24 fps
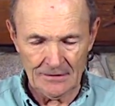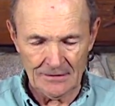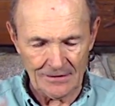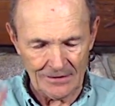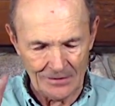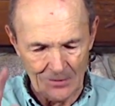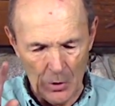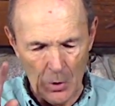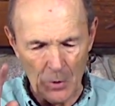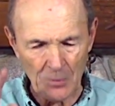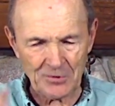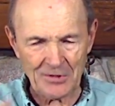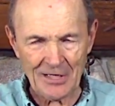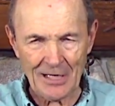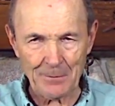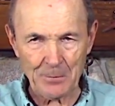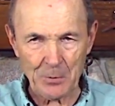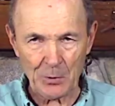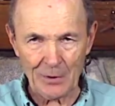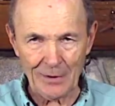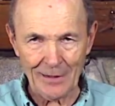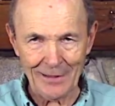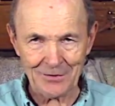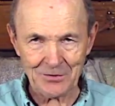They're all
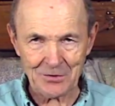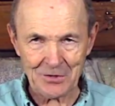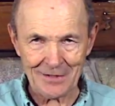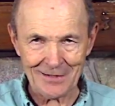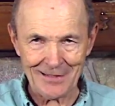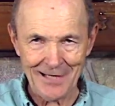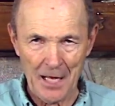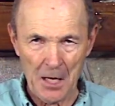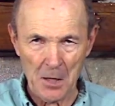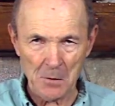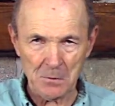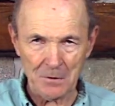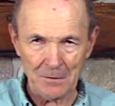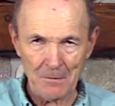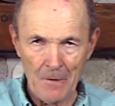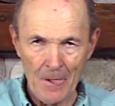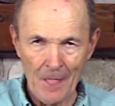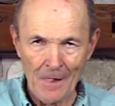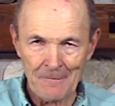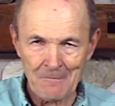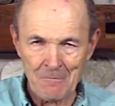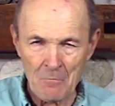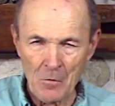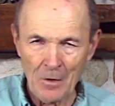tempered lenses now, but
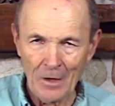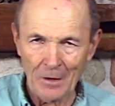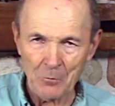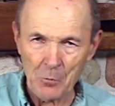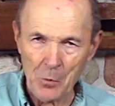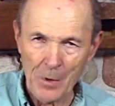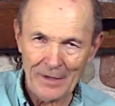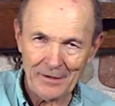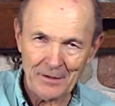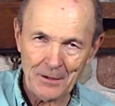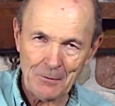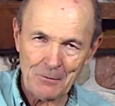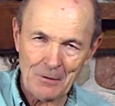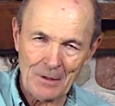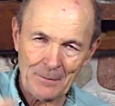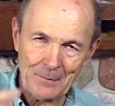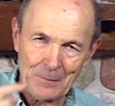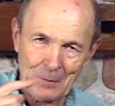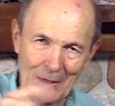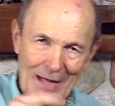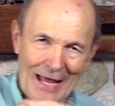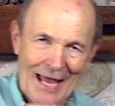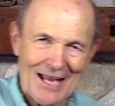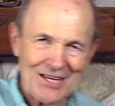when they were
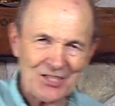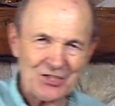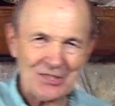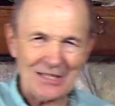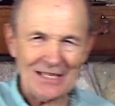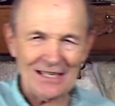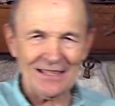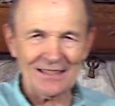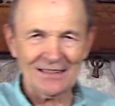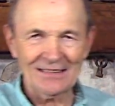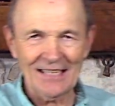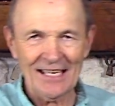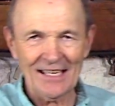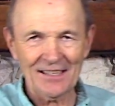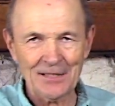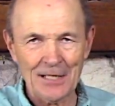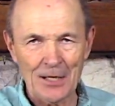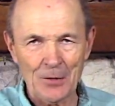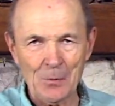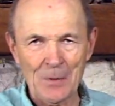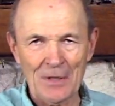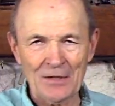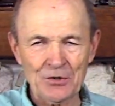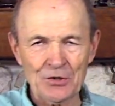plastic and then they
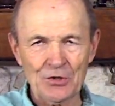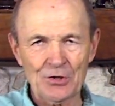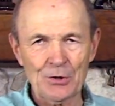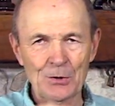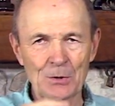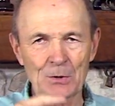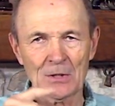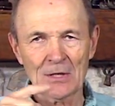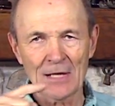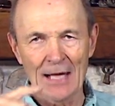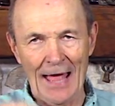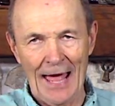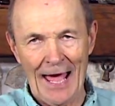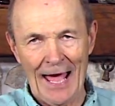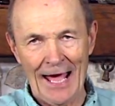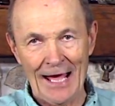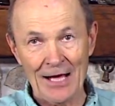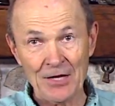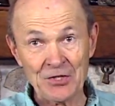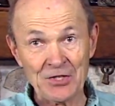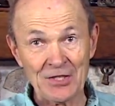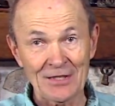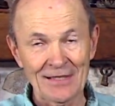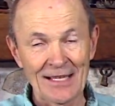went to
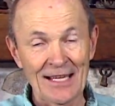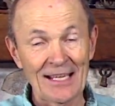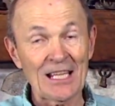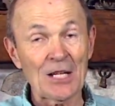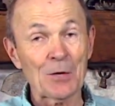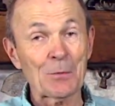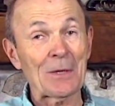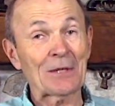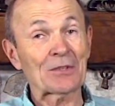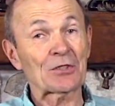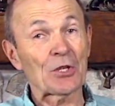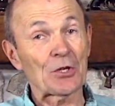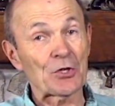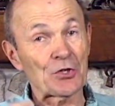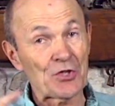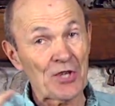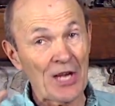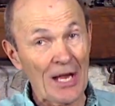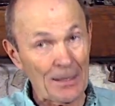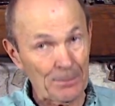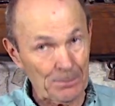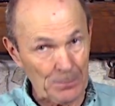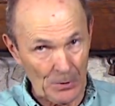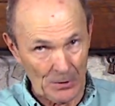glass and then they went to
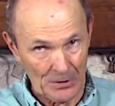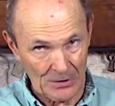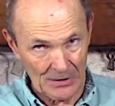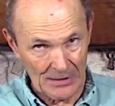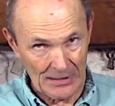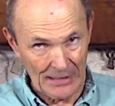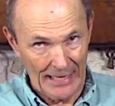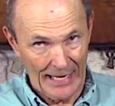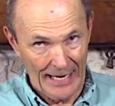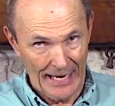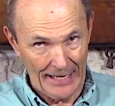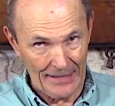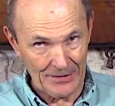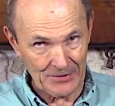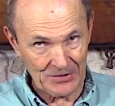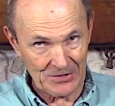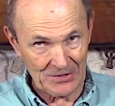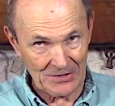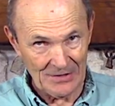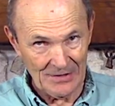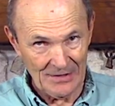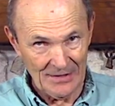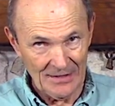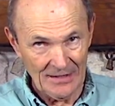tempered
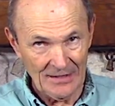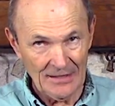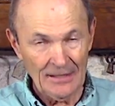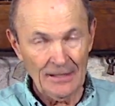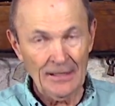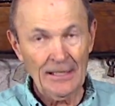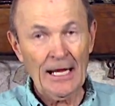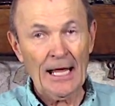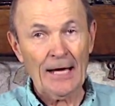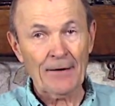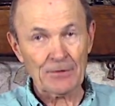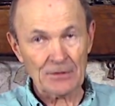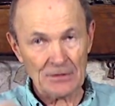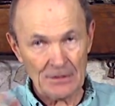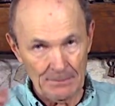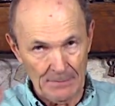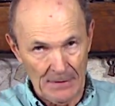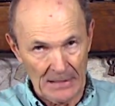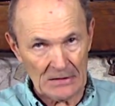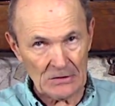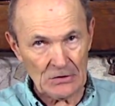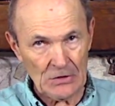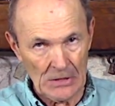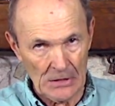glass, that was a
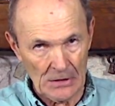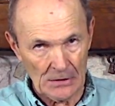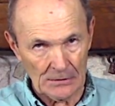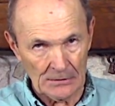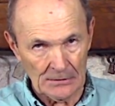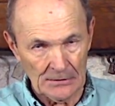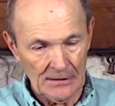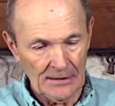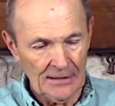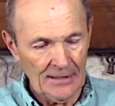big deal.